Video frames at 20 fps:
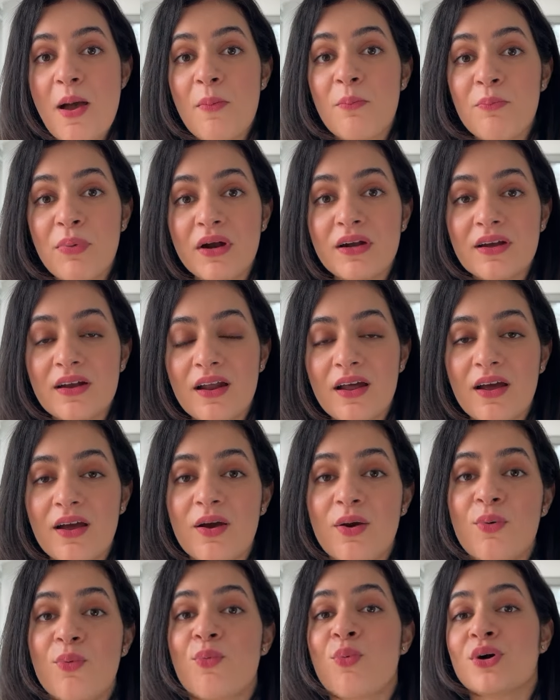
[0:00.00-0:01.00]
But
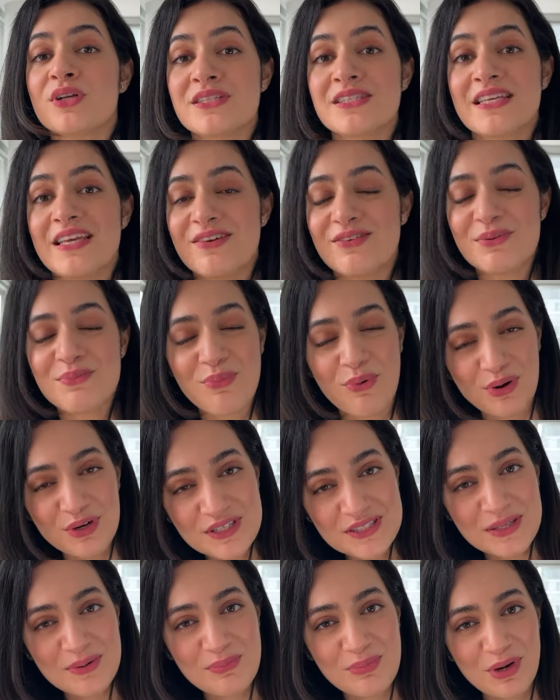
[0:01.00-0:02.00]
what's even more
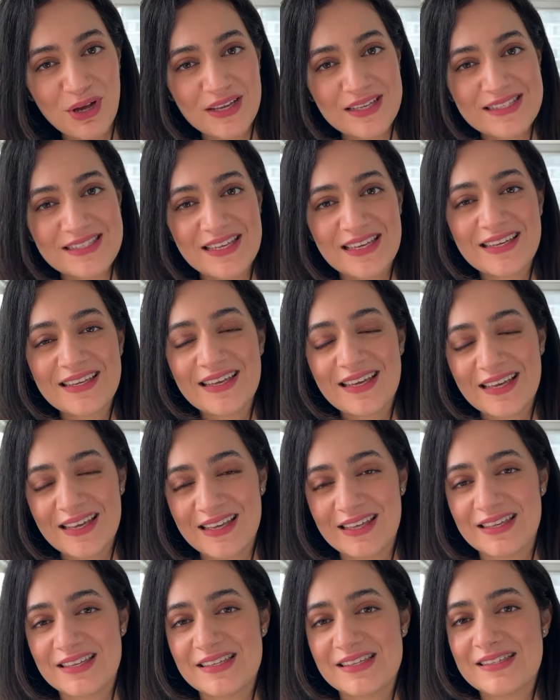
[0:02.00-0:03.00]
surprising
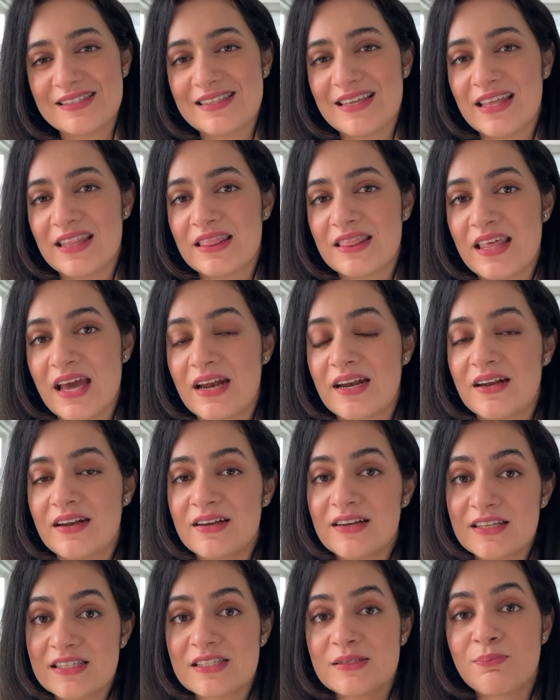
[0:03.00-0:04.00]
is that
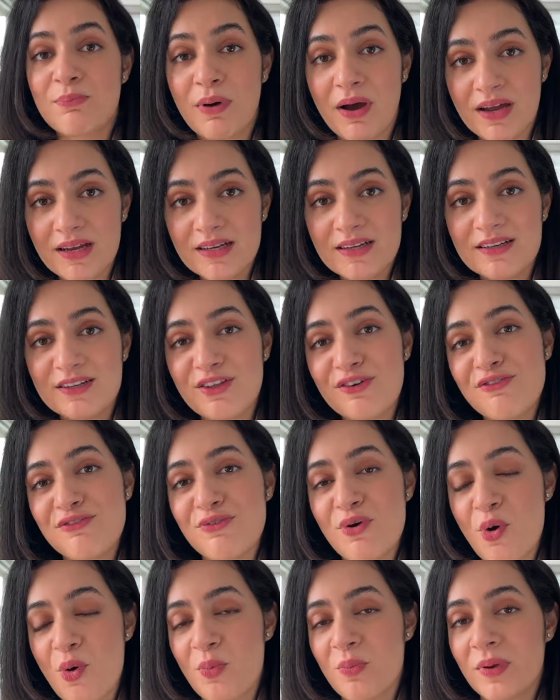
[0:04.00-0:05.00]
despite the
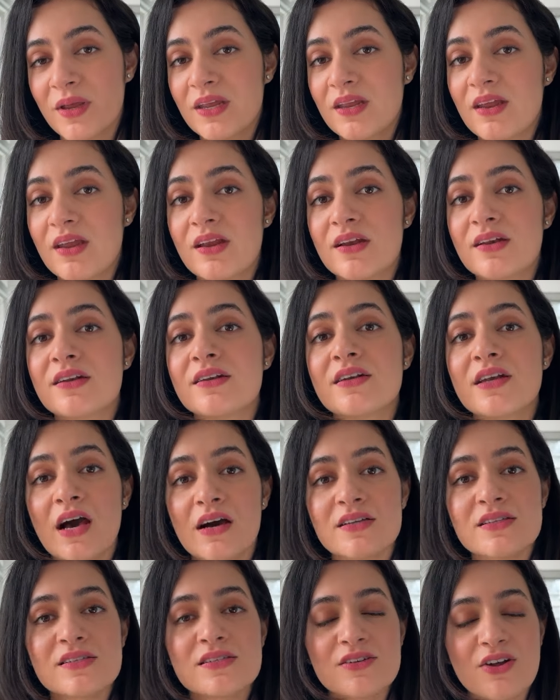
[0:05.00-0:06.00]
foaming, it
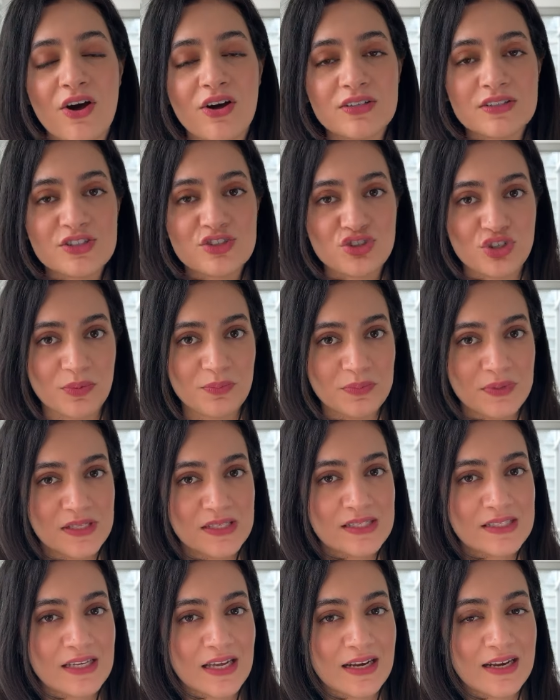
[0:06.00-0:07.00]
does not strip the
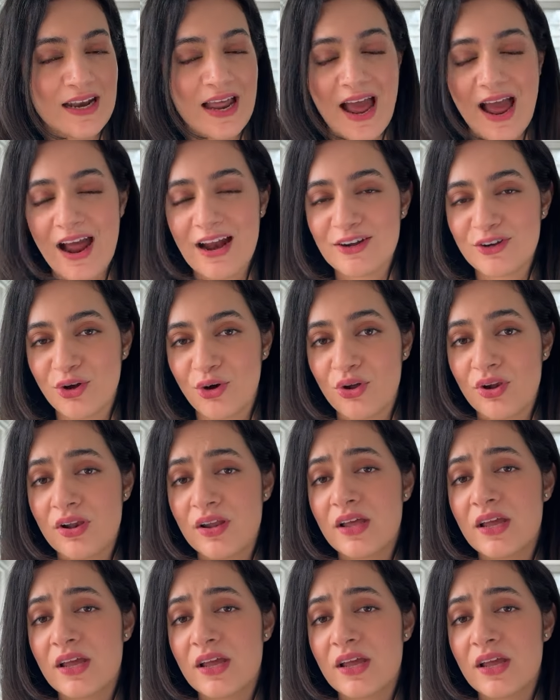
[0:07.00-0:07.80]
skin at all.